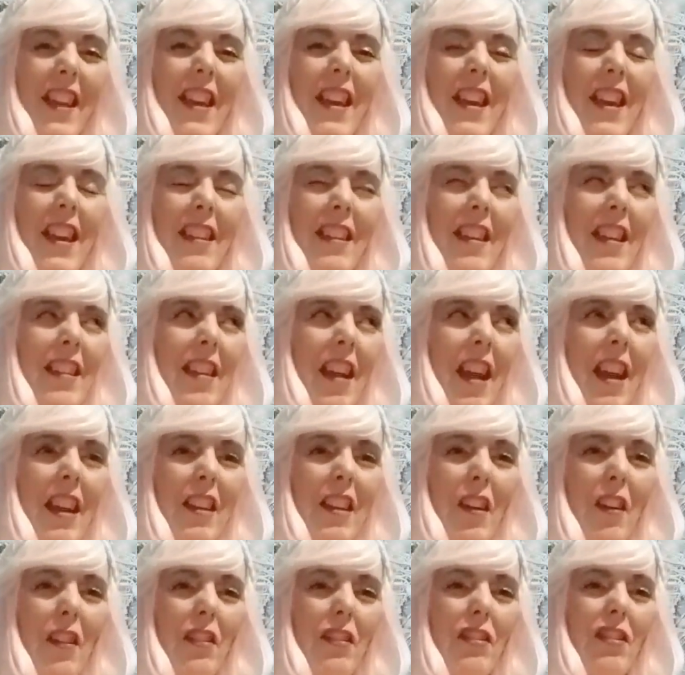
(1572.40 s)
He says, I
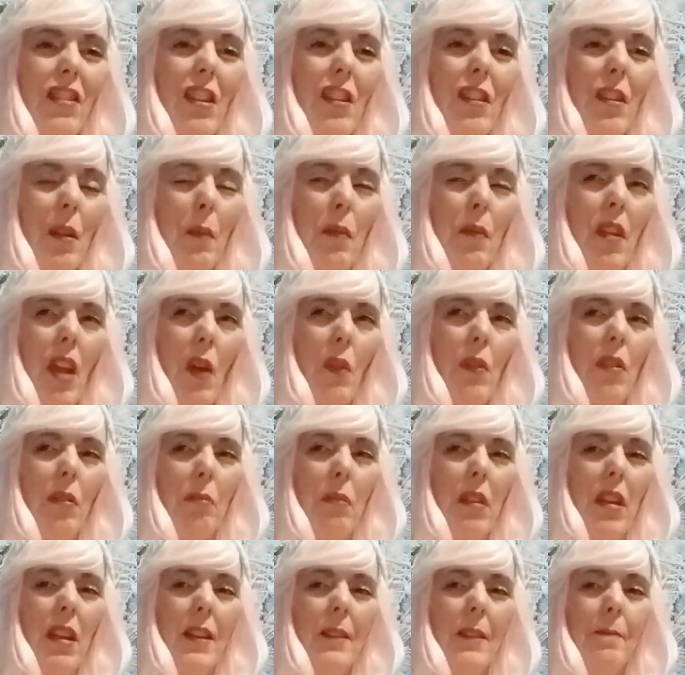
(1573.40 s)
know she's upset with
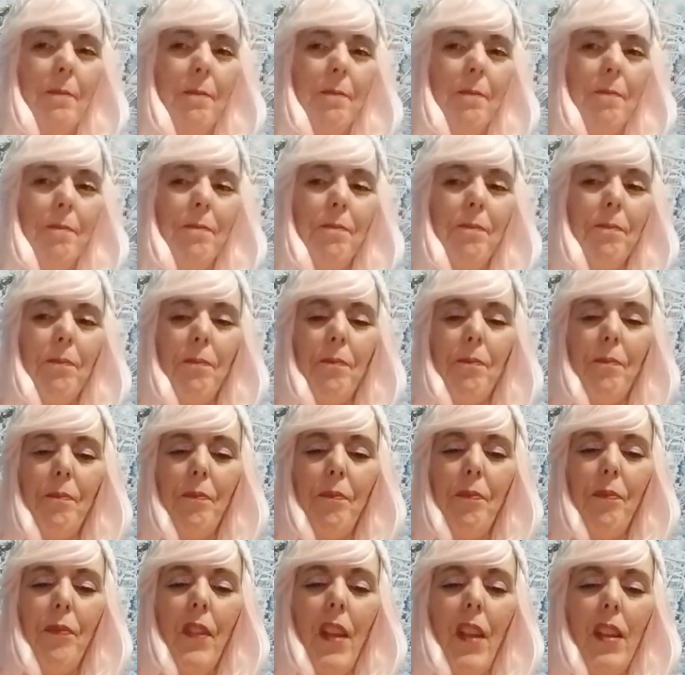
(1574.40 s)
me, and
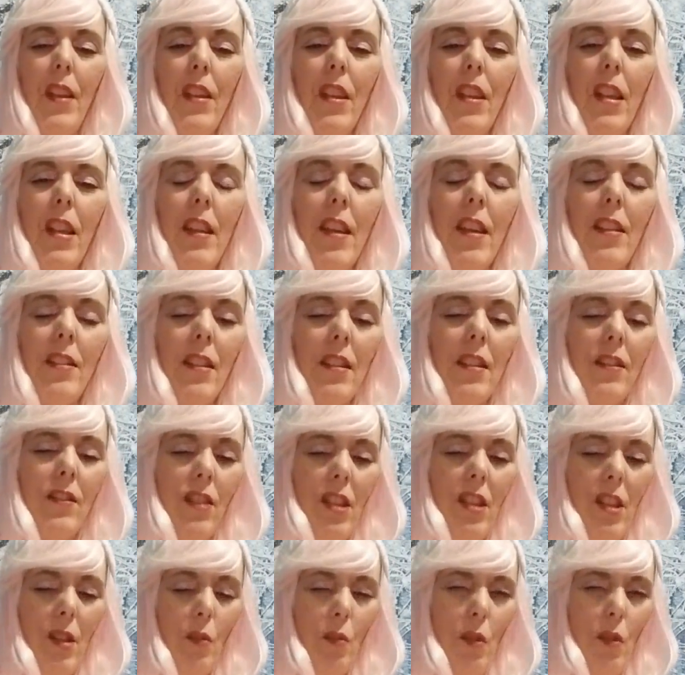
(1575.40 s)
he says,
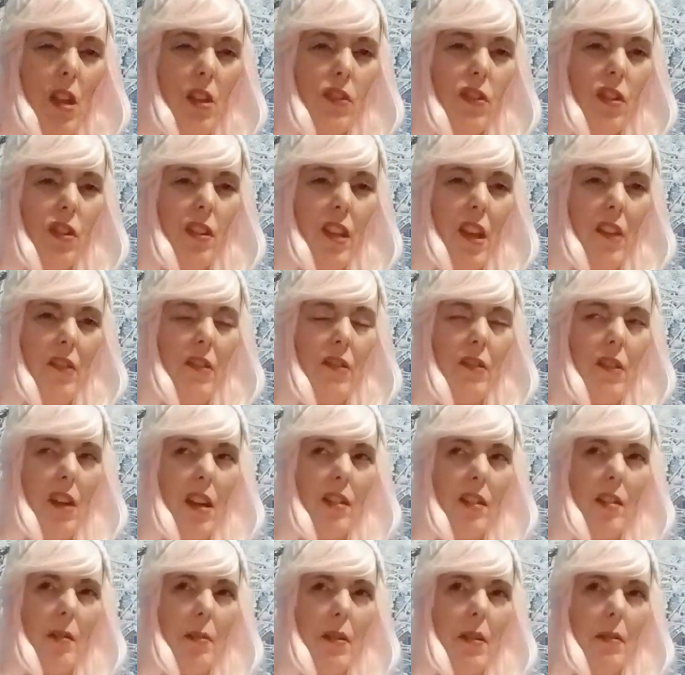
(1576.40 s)
in a way, she has every right
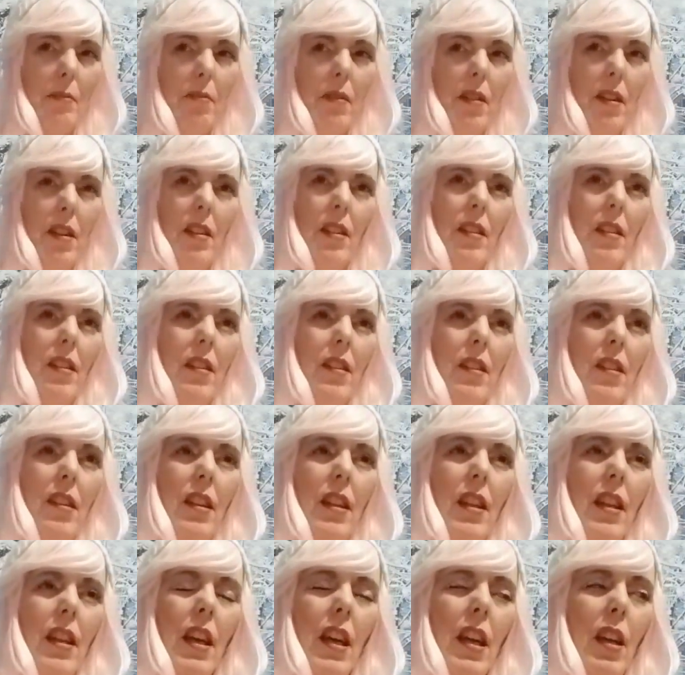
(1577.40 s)
to be, but
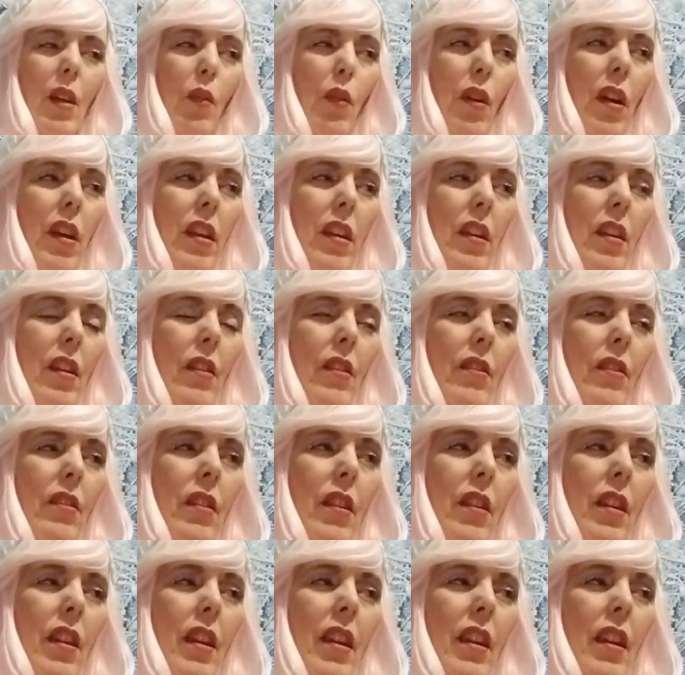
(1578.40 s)
in a way,
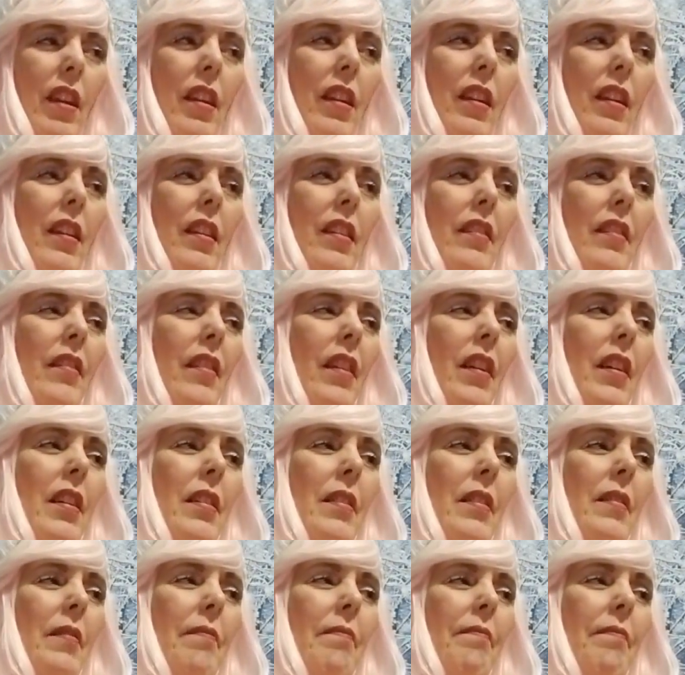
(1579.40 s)

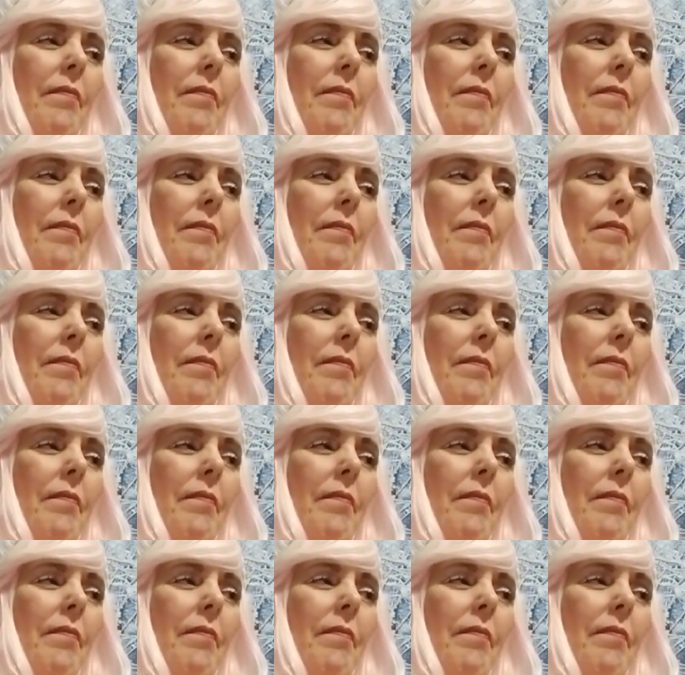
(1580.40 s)
I